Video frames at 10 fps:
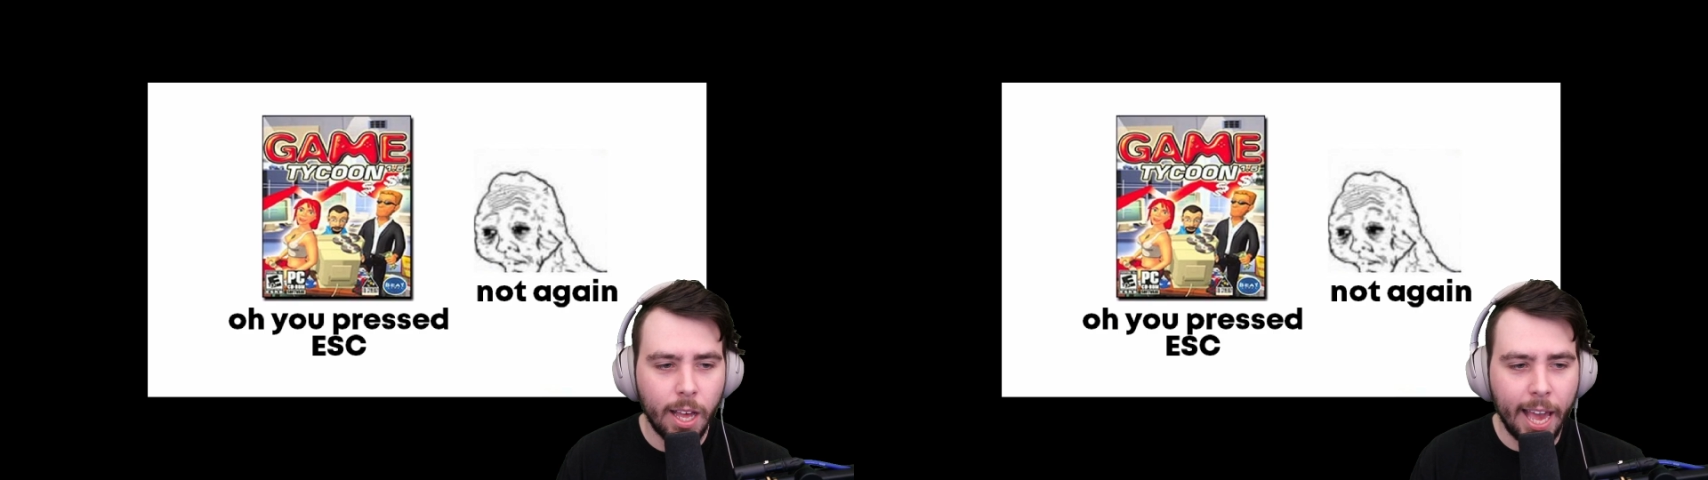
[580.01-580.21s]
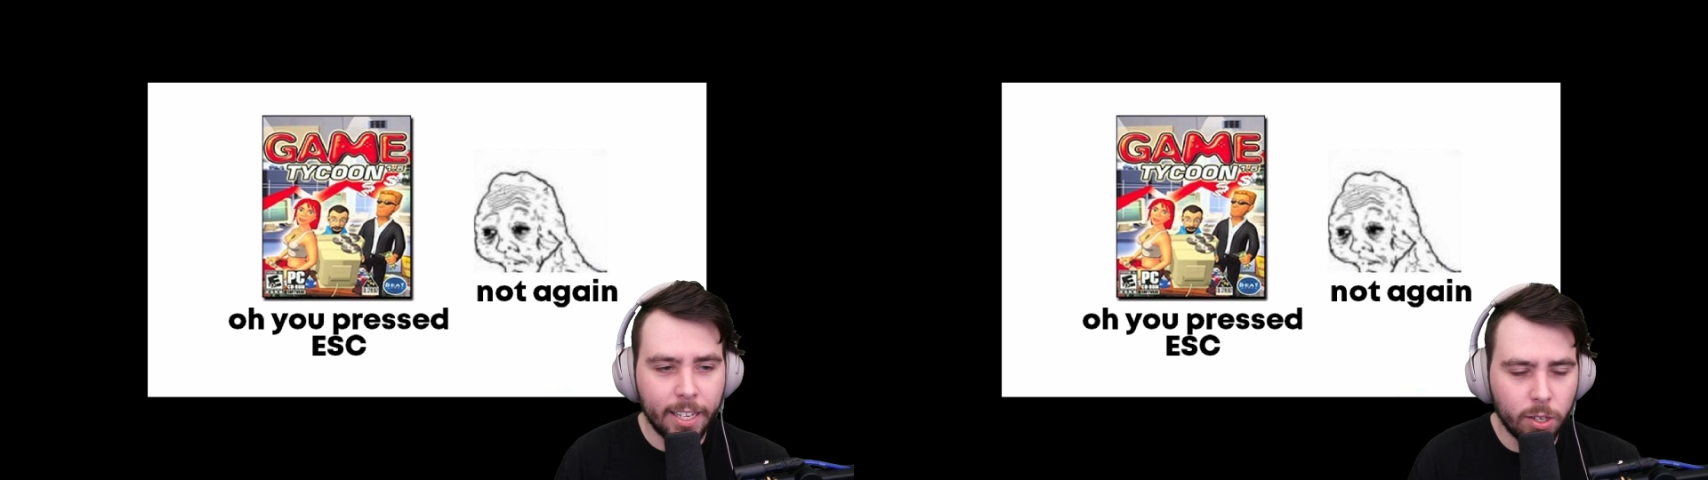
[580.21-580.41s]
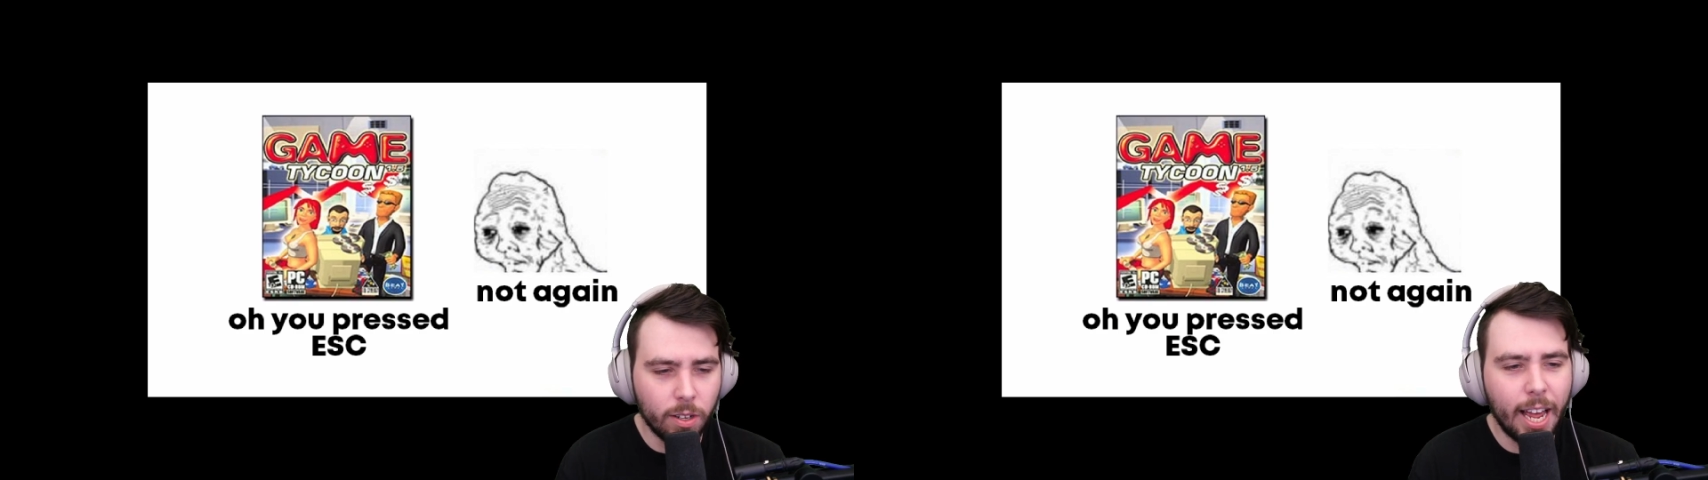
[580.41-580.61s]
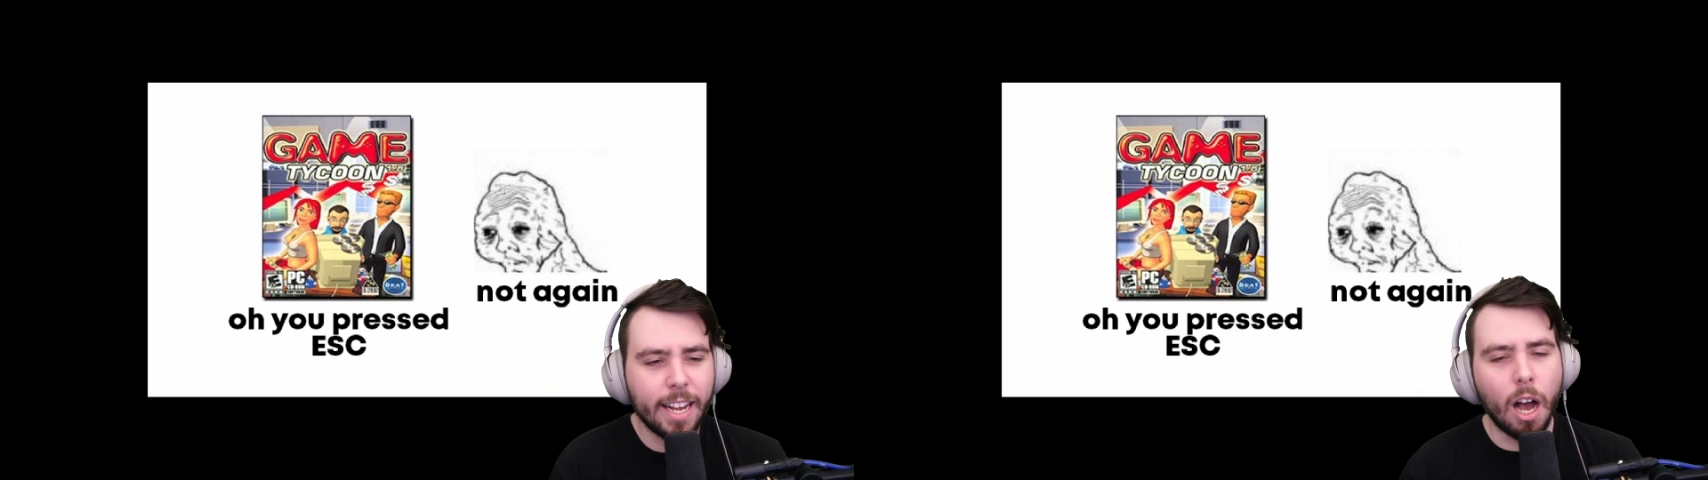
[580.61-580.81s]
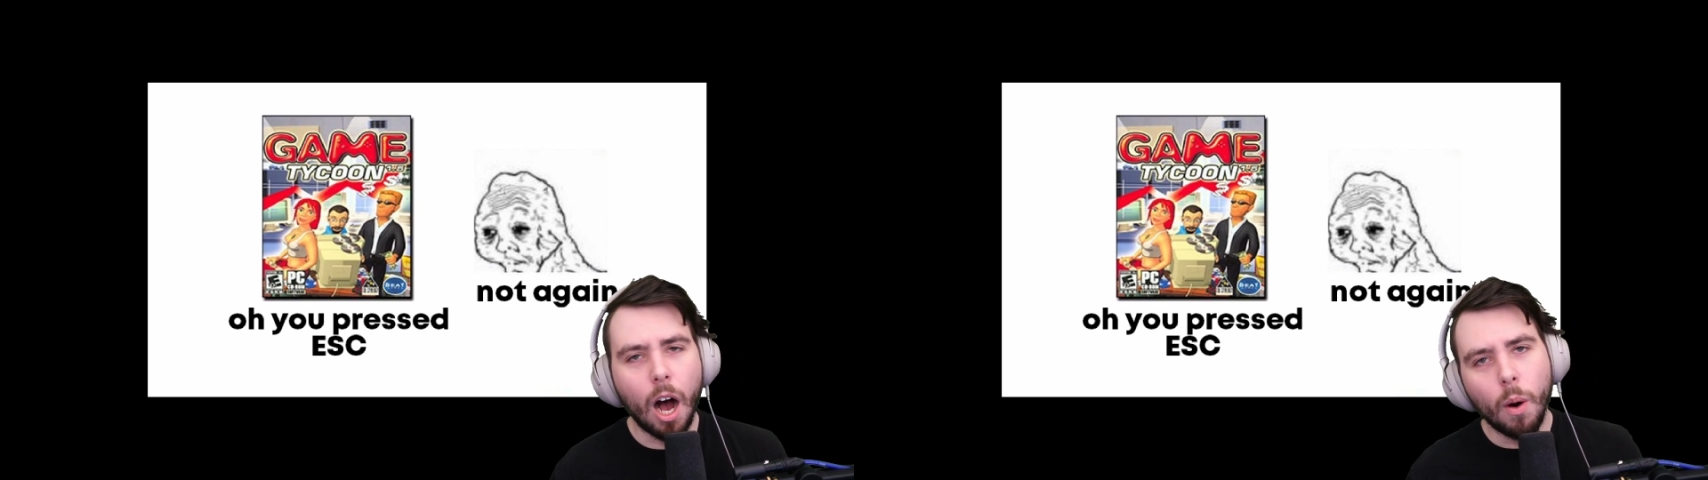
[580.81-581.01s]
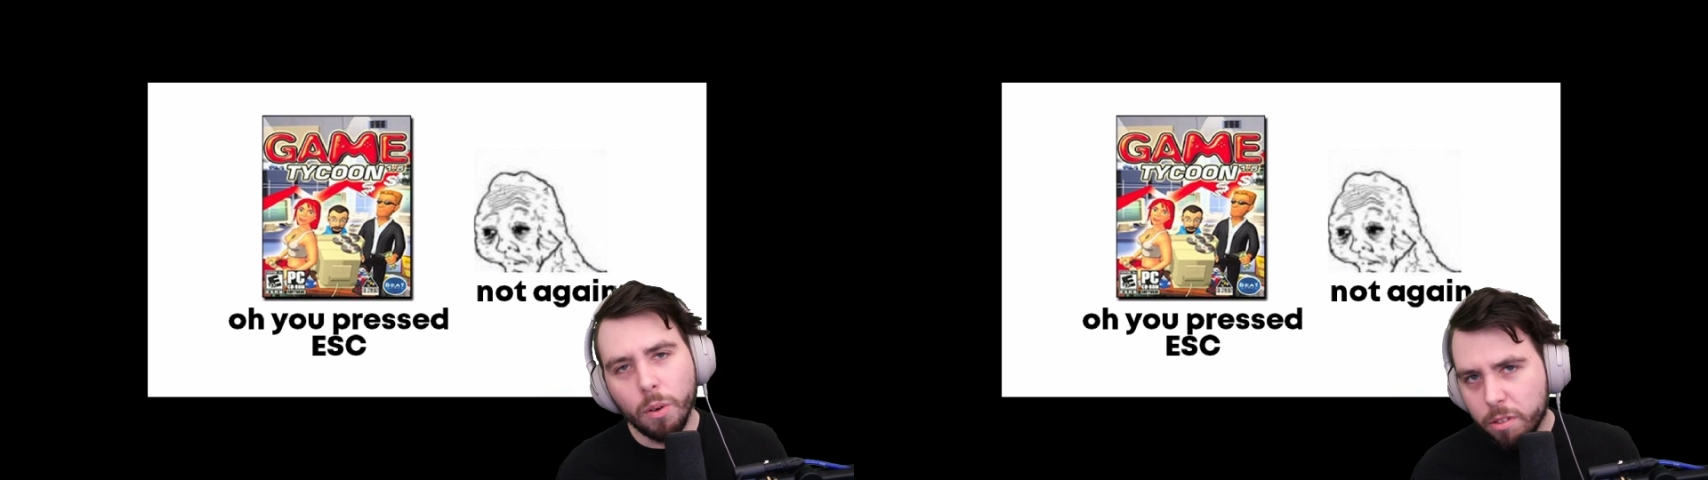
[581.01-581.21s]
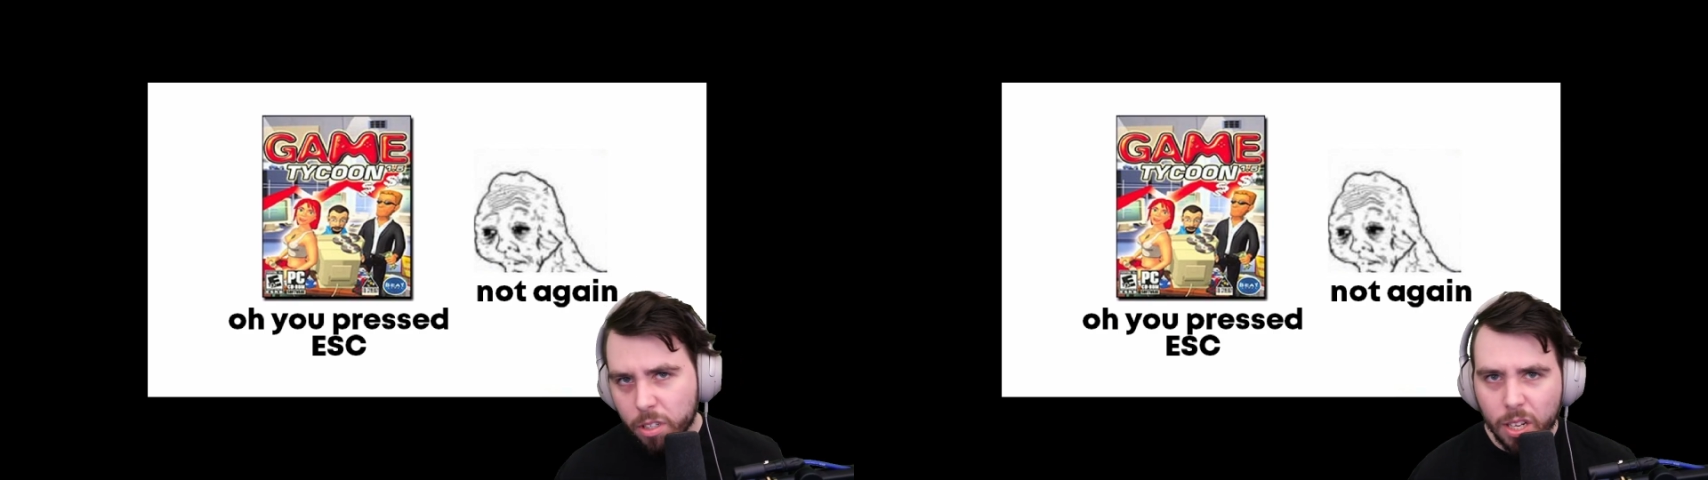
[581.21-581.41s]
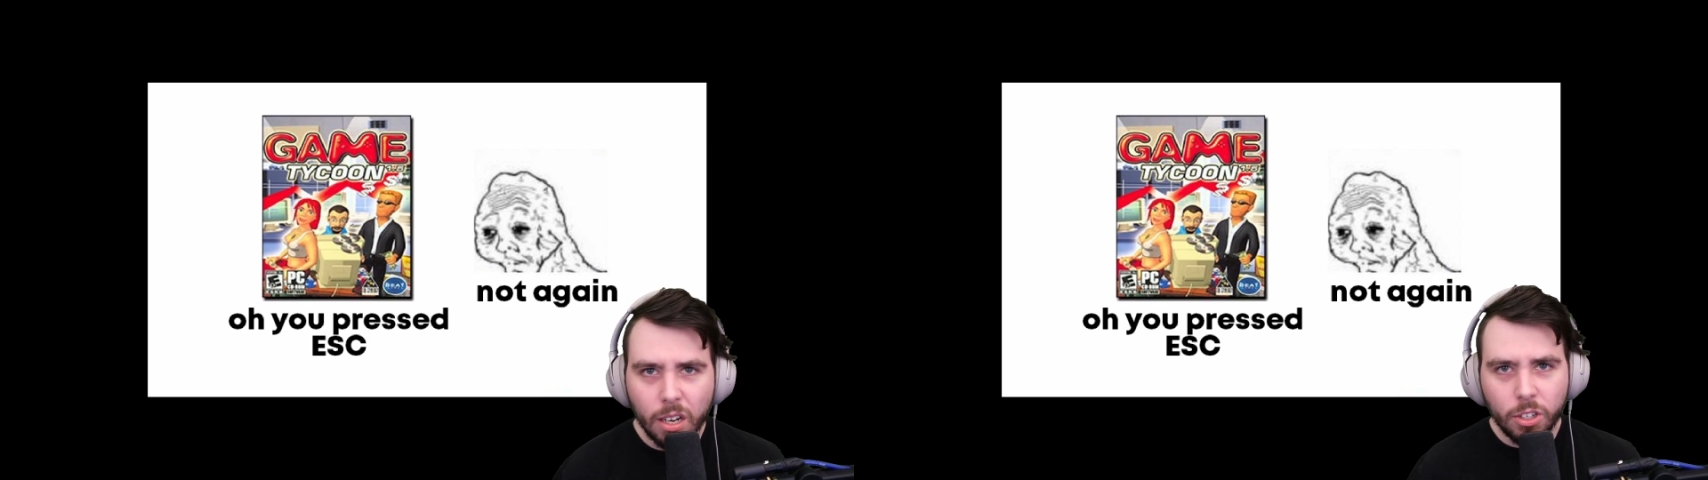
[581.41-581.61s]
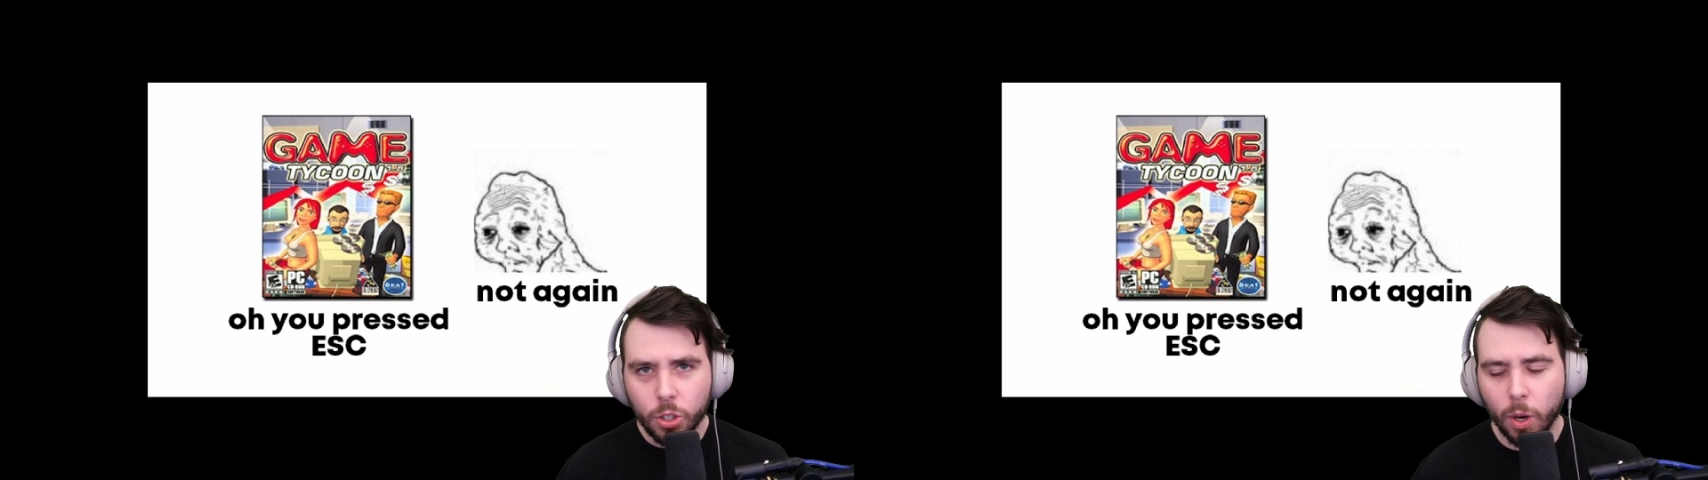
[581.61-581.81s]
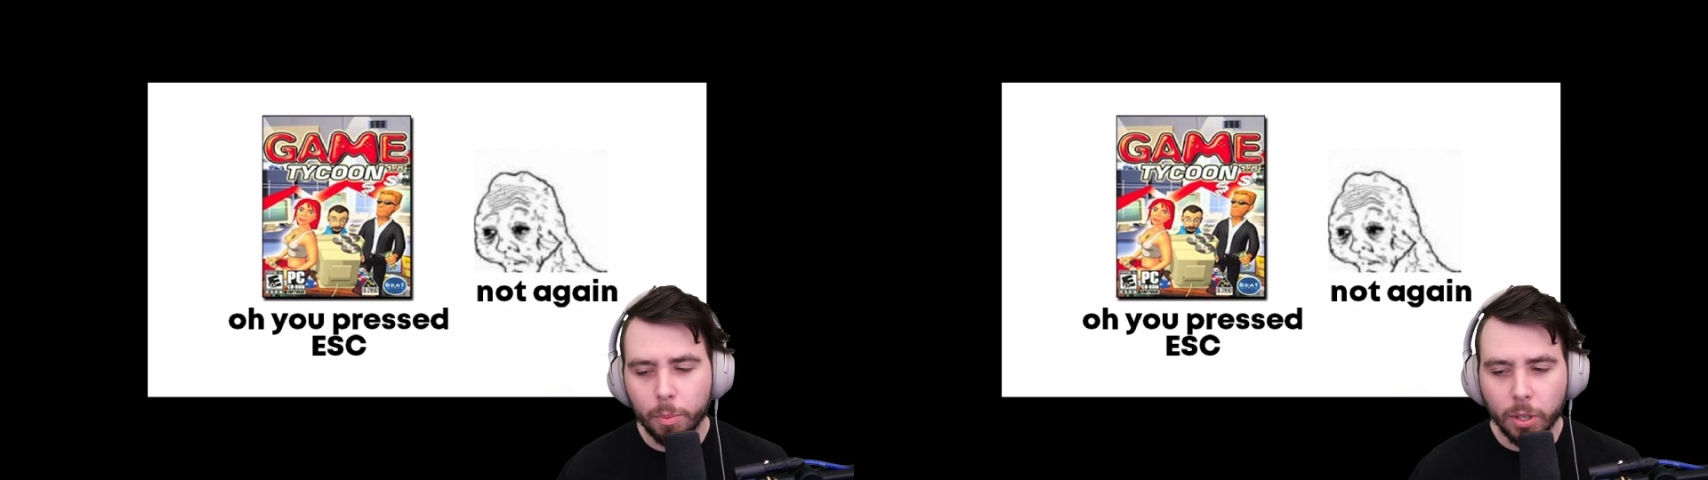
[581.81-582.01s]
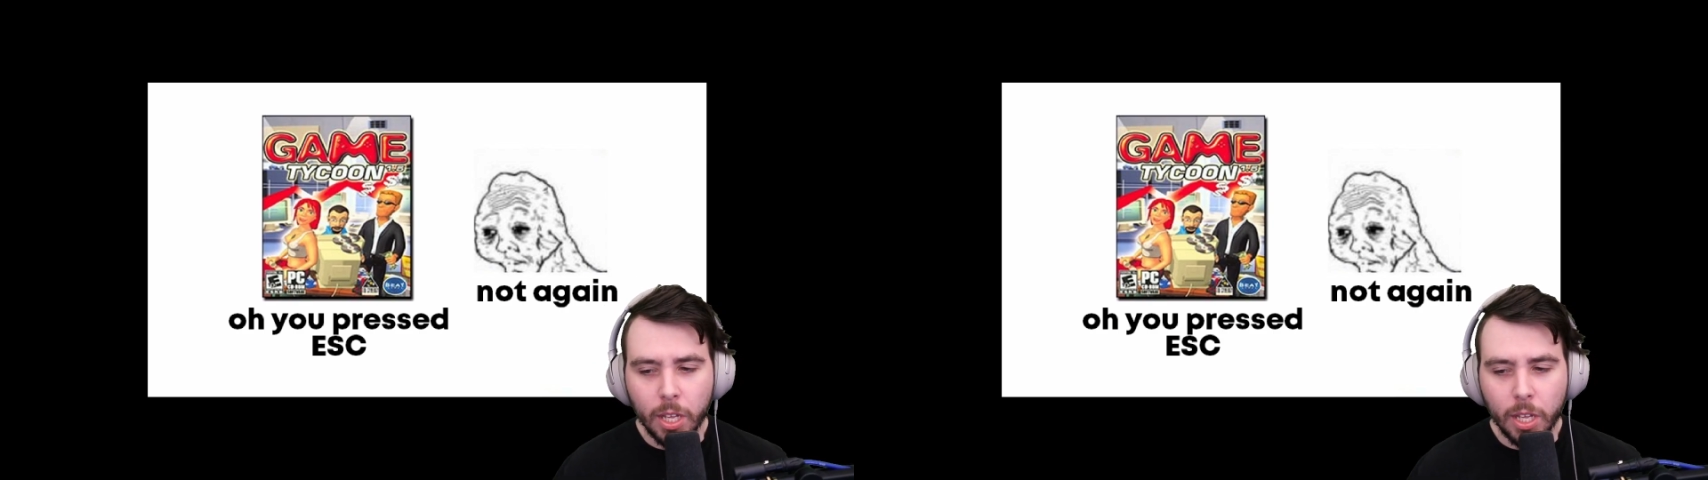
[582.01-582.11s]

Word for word: It's not like, oh, it was just unenjoyable.